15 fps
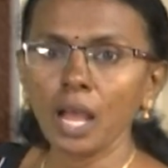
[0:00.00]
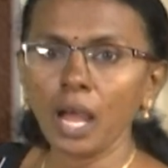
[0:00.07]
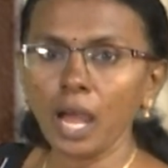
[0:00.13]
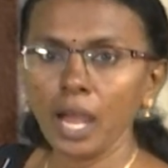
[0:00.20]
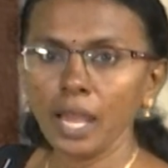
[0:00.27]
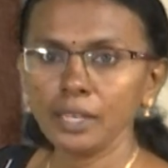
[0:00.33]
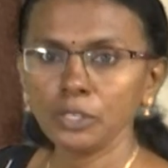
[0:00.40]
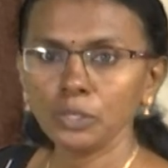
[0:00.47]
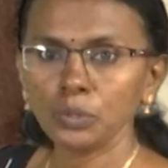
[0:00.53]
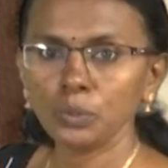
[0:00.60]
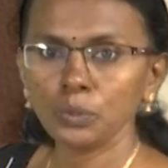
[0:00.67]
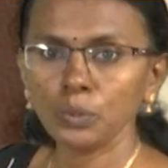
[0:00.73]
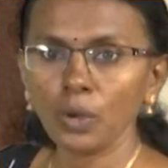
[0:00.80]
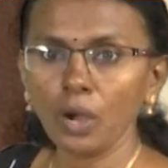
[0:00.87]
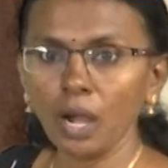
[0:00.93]
and
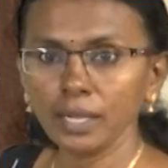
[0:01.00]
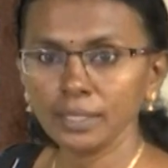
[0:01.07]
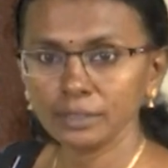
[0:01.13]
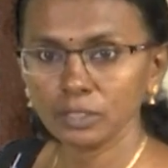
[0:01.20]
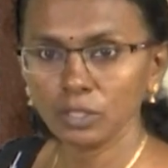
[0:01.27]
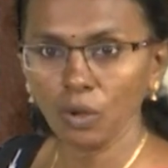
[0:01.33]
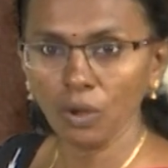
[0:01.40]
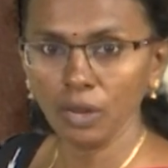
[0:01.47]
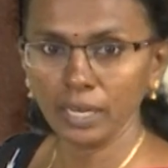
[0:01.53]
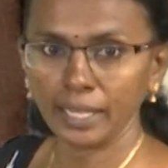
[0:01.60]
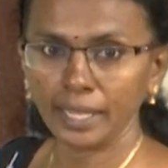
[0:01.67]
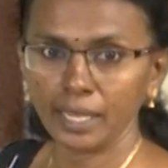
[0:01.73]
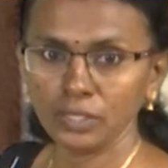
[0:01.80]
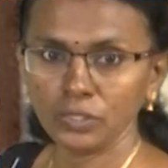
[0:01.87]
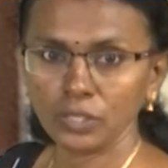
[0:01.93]
to
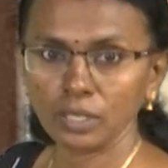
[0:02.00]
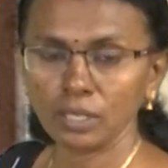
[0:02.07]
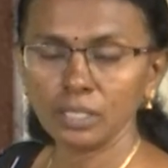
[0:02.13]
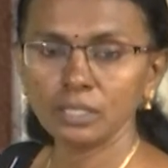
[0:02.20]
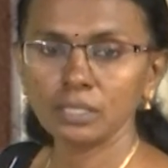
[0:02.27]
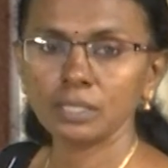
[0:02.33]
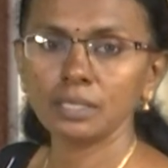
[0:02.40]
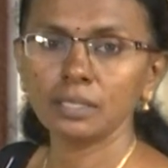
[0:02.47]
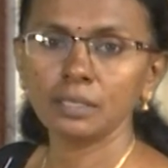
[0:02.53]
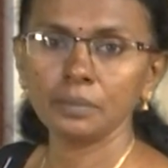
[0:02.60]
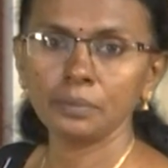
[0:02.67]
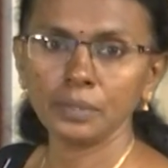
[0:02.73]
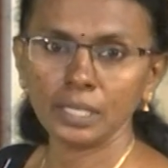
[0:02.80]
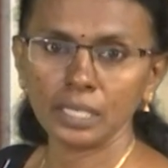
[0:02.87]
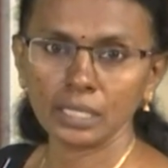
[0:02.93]
acknowledge a
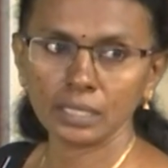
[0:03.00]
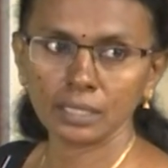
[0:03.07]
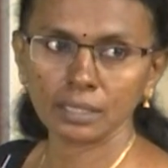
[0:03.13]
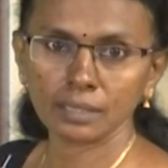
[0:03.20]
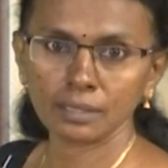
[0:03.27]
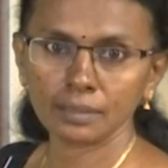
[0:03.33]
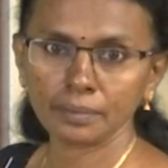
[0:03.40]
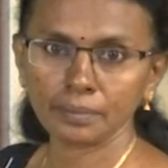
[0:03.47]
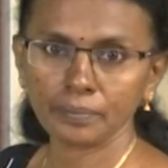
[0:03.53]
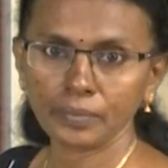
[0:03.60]
service.